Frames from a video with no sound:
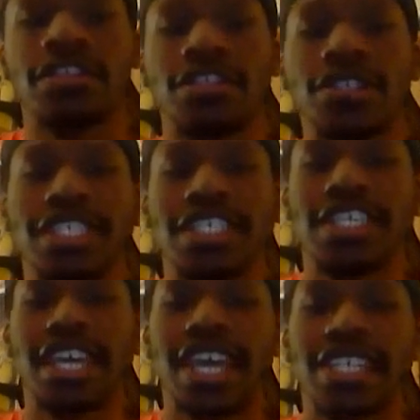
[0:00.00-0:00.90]
Eustace
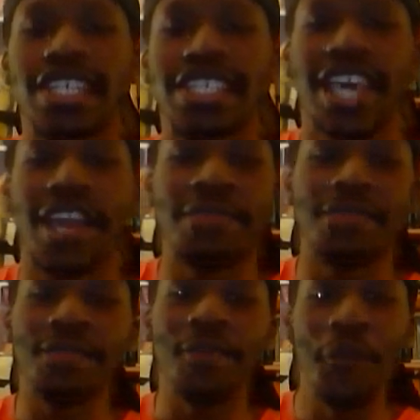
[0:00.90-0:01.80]
Kid has escaped.
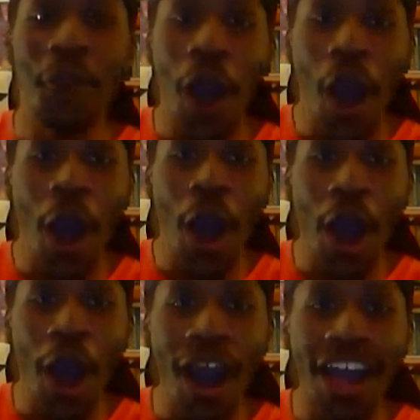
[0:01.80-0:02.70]

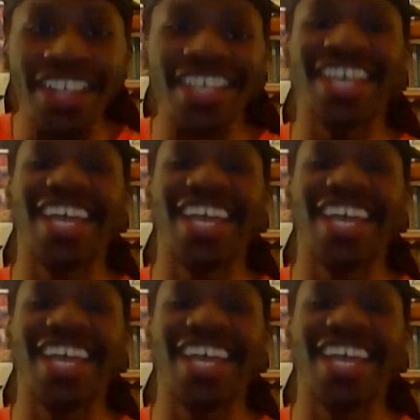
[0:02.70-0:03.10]
What?